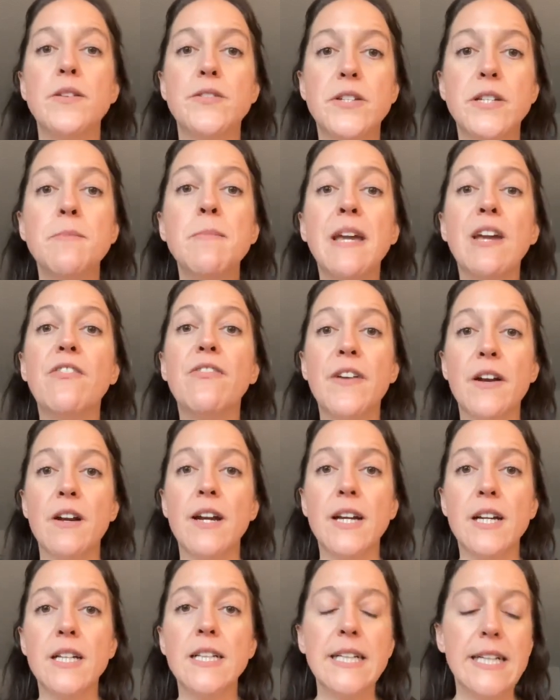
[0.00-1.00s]
to make very
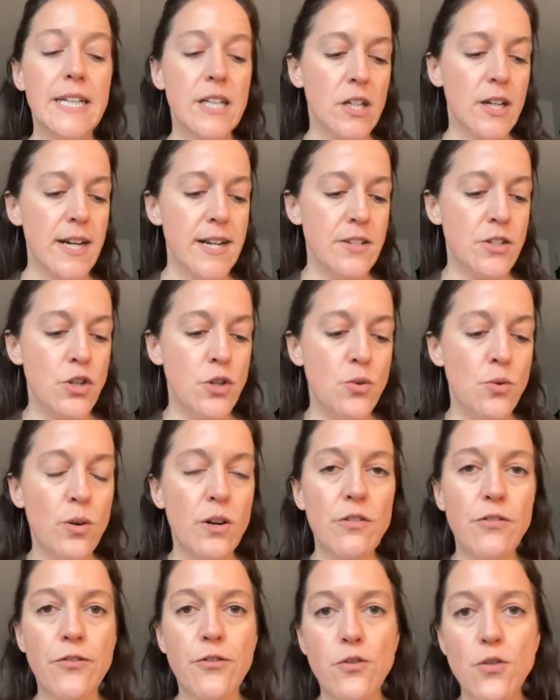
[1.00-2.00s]
clear is
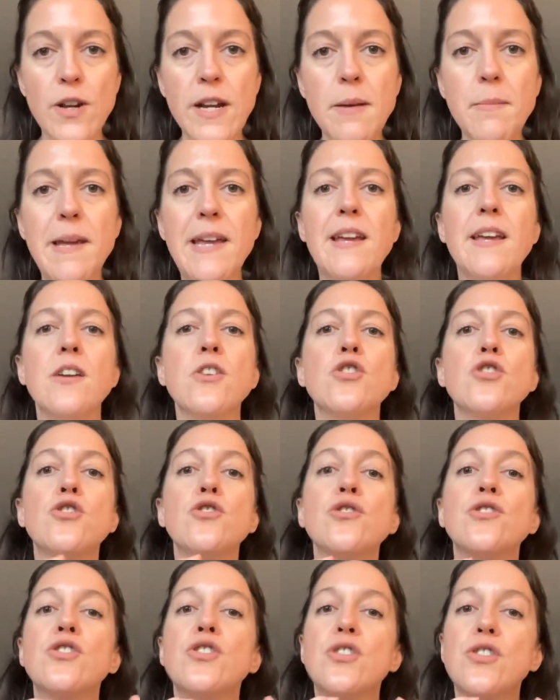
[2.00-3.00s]
your freebie
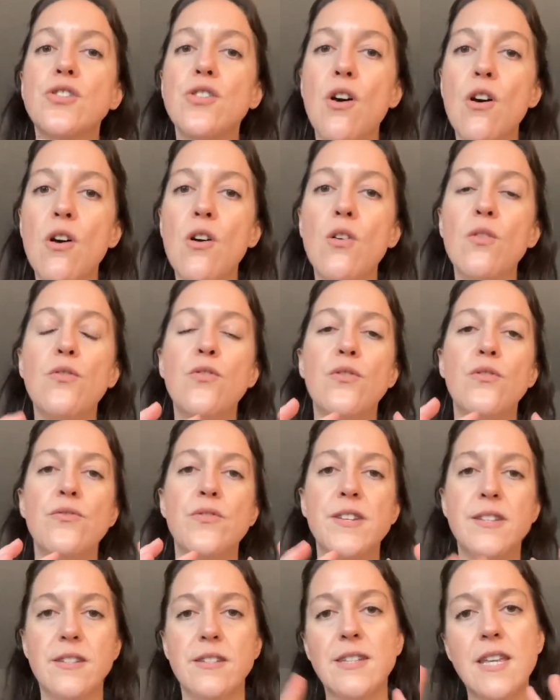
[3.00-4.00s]
should solve
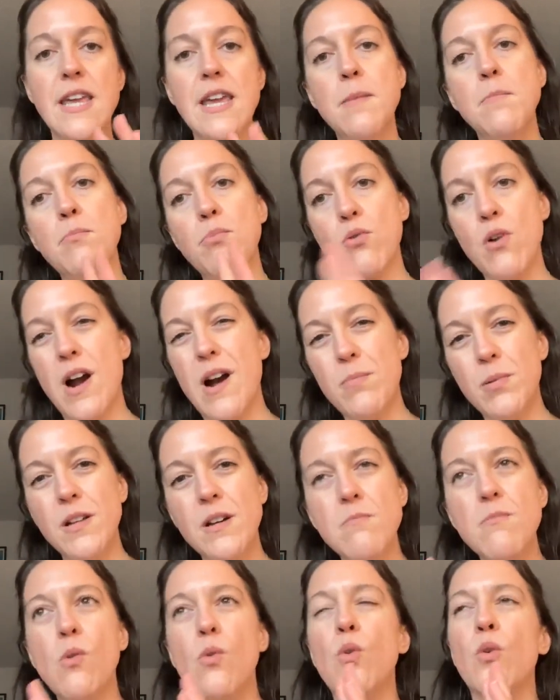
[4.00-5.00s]
the same
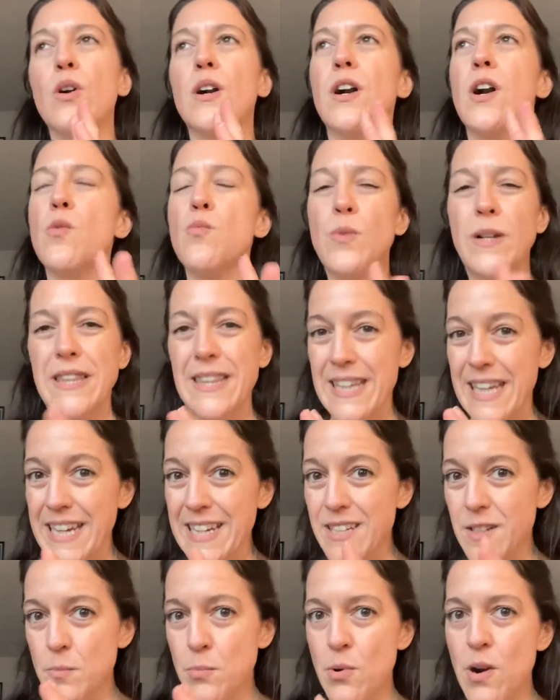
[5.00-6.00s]
problem or a
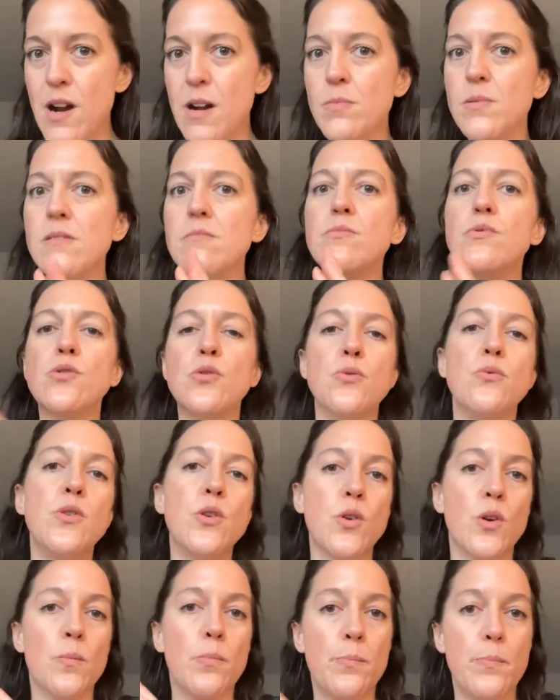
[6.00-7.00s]
related problem to
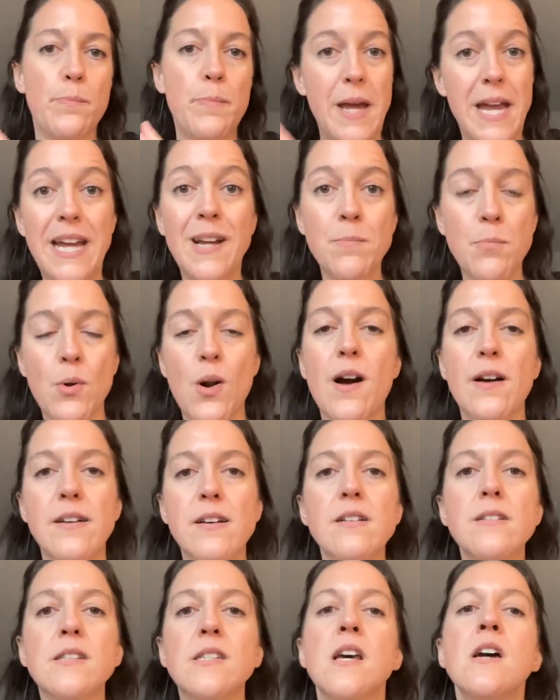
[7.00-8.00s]
your paid
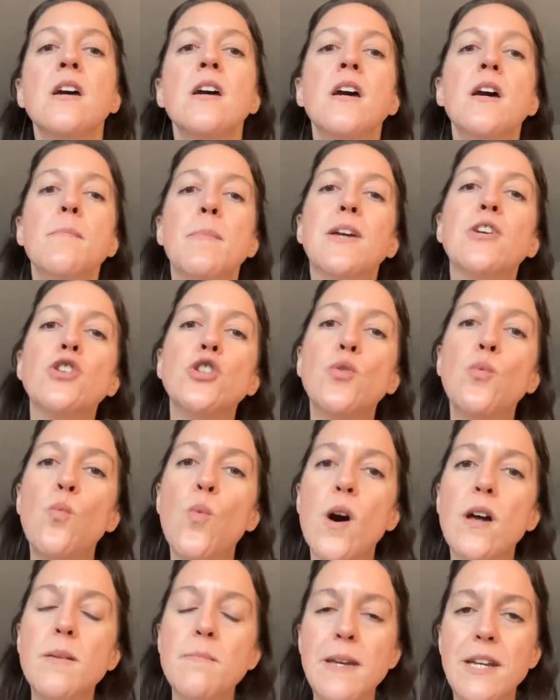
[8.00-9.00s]
product because you
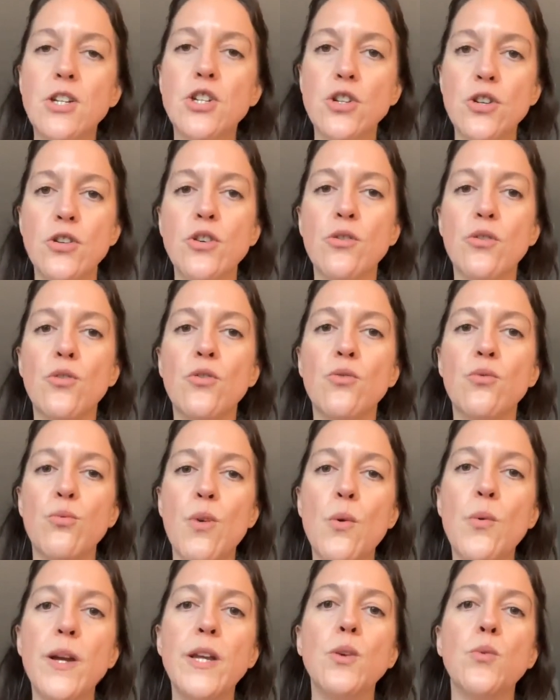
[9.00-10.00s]
want to make sure you're
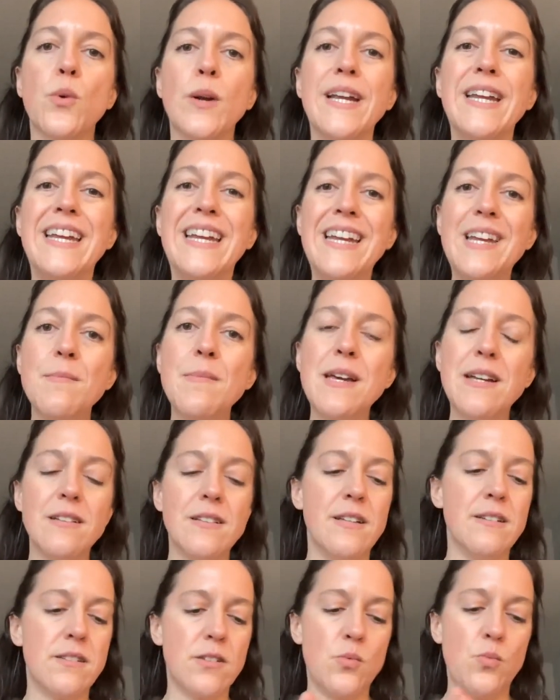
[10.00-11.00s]
growing your email
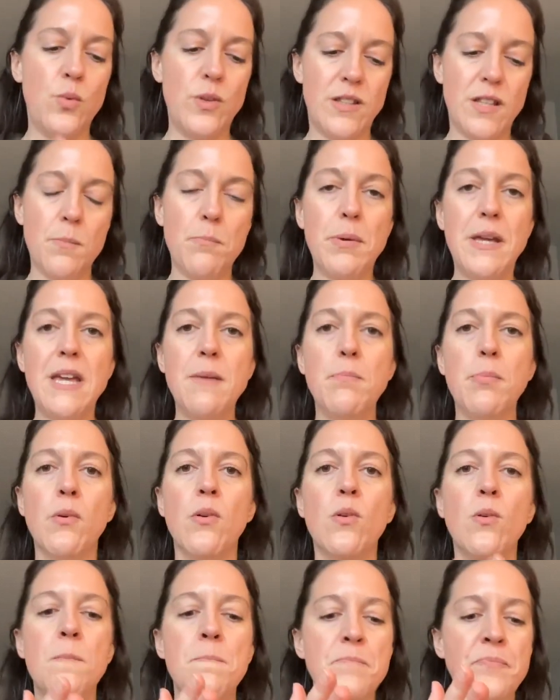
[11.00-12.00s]
list with the
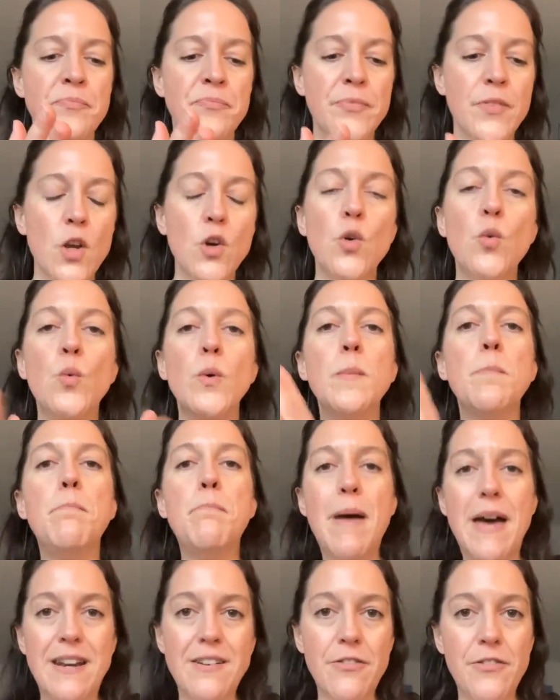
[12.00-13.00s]
people who would
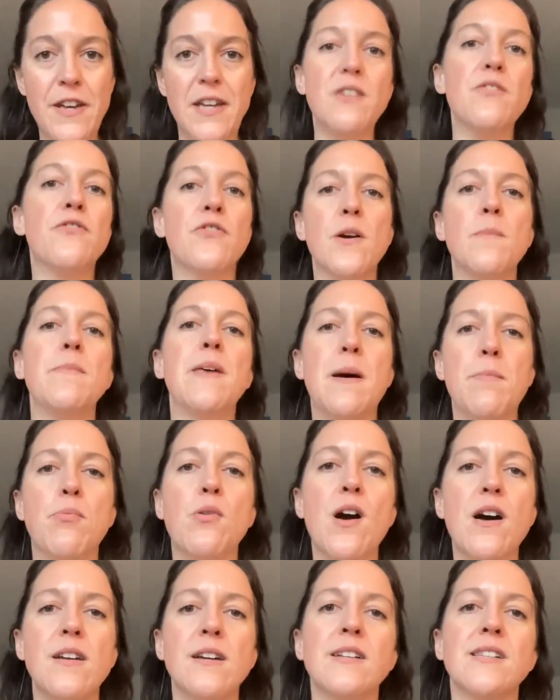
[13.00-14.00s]
benefit from that
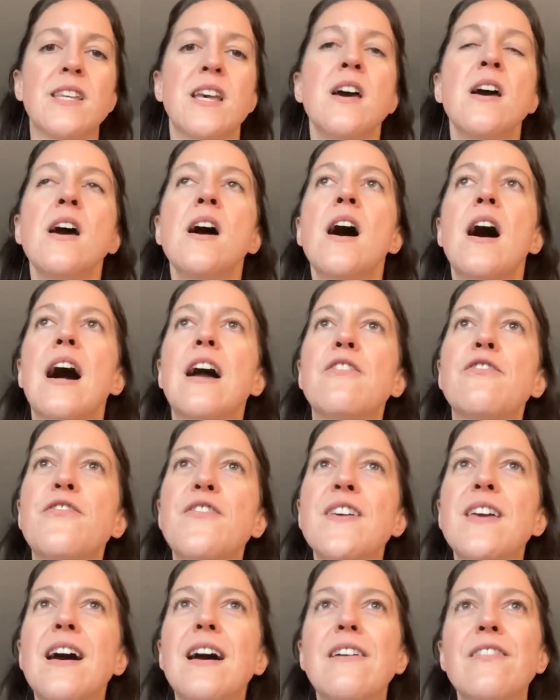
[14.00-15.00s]
product. I
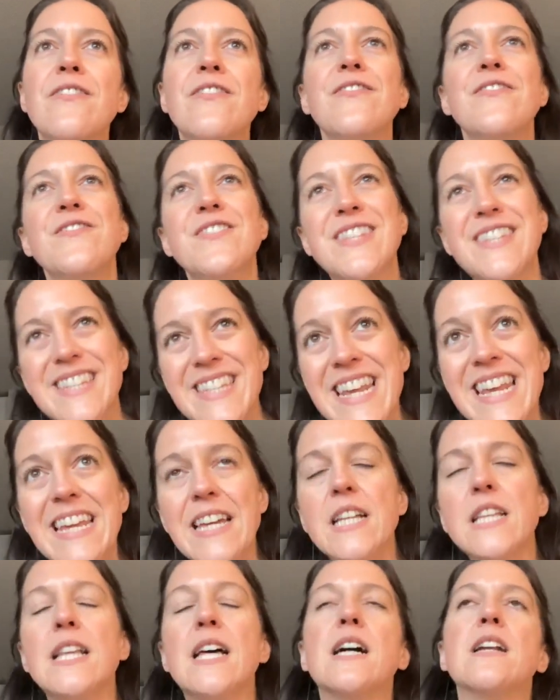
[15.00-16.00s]
see
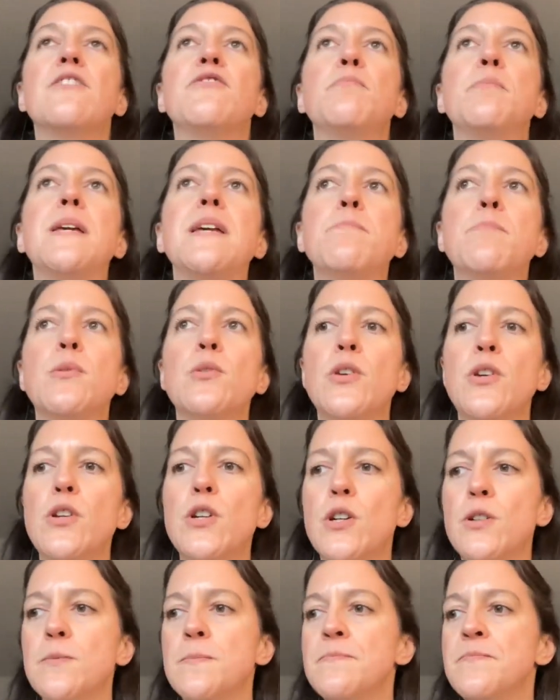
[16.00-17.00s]
a lot of people,
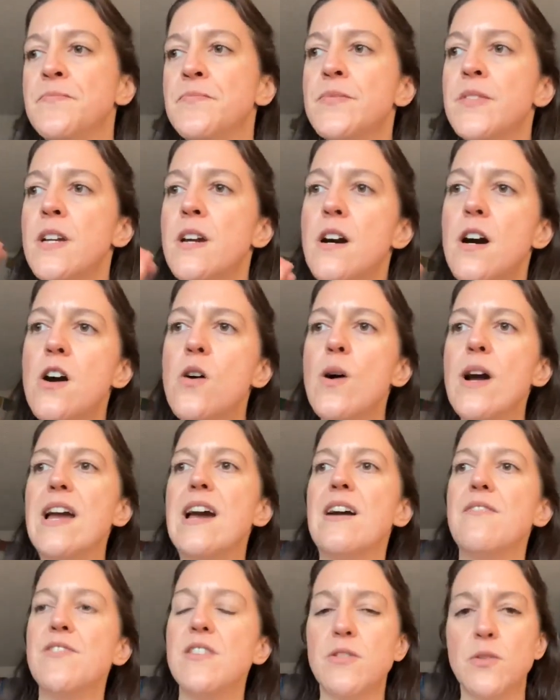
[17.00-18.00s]
oh, I
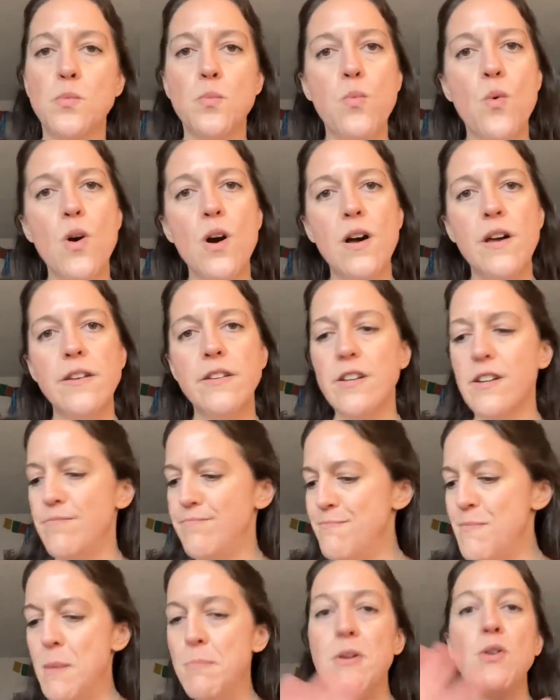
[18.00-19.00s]
have this one,
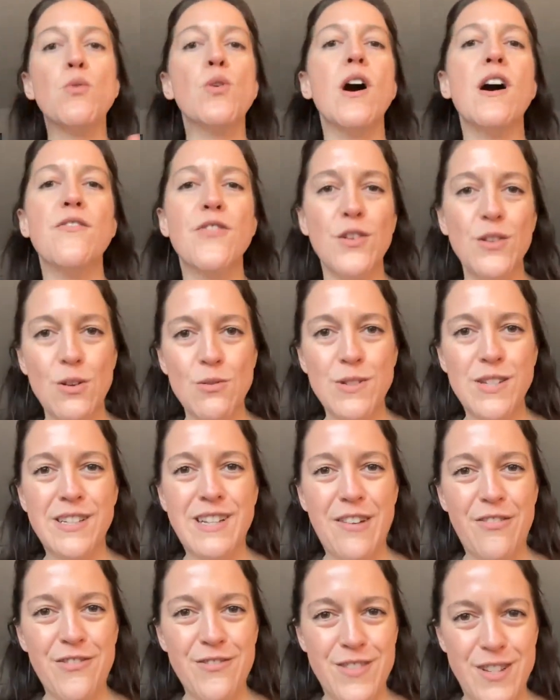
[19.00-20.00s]
maybe you cover loads of
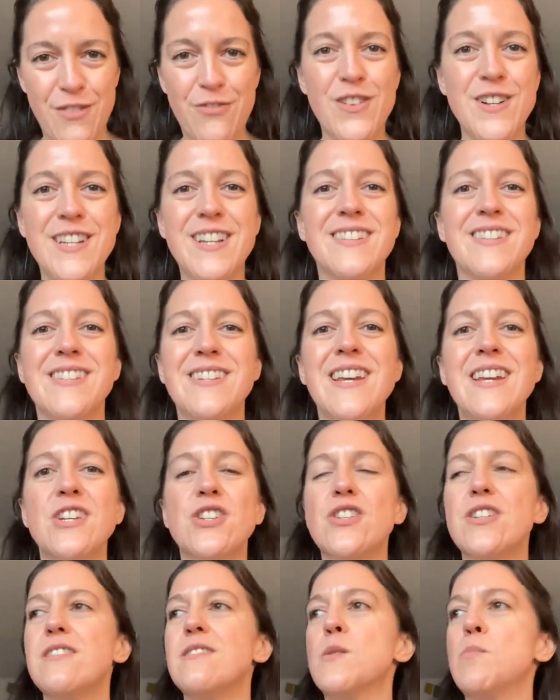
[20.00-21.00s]
different
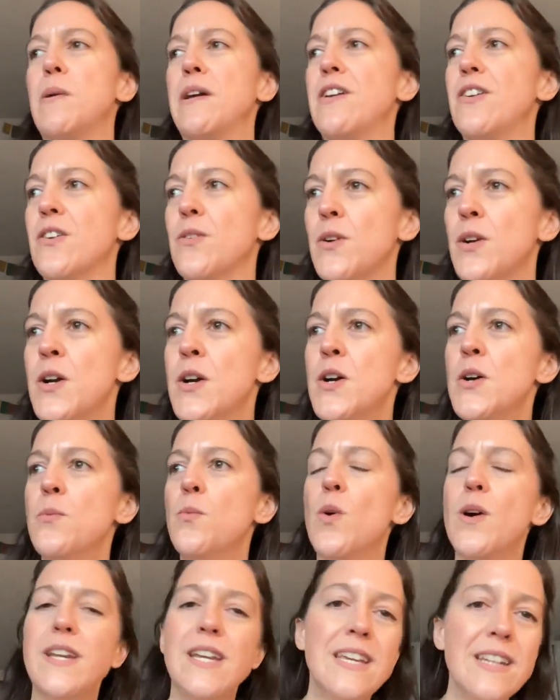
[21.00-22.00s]
destinations, but your
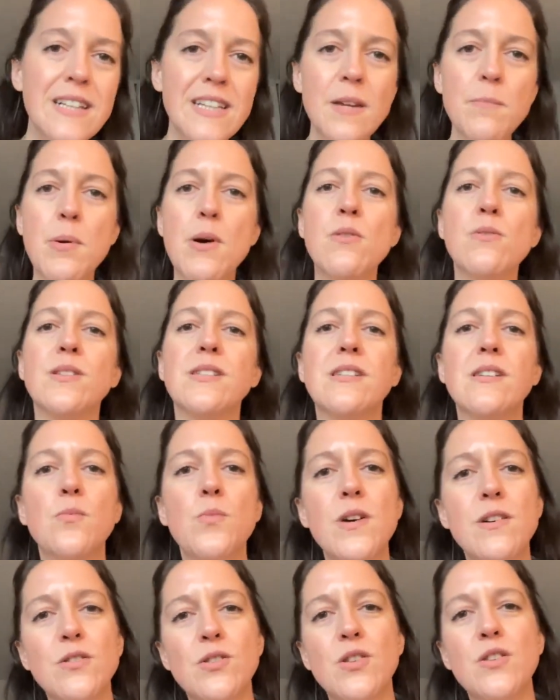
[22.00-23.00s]
one Italy posted
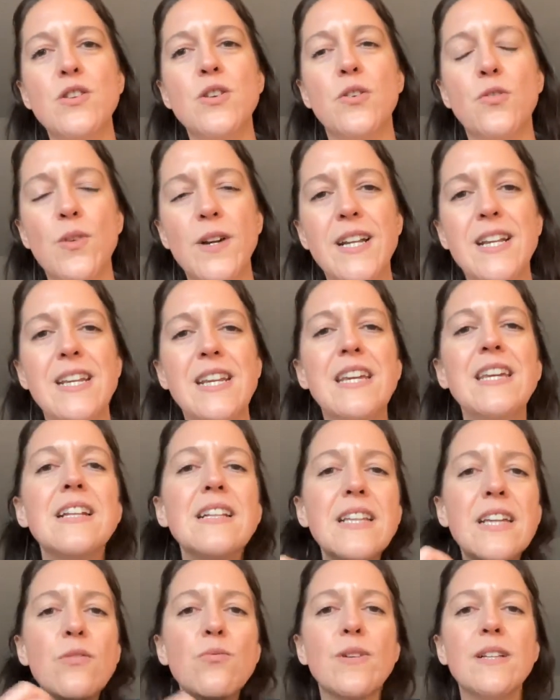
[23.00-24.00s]
well, so then you create an
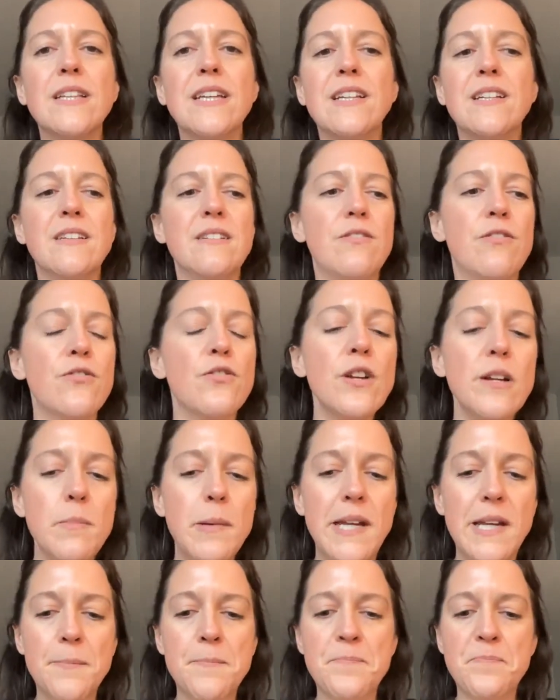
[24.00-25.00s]
Italy related freebie,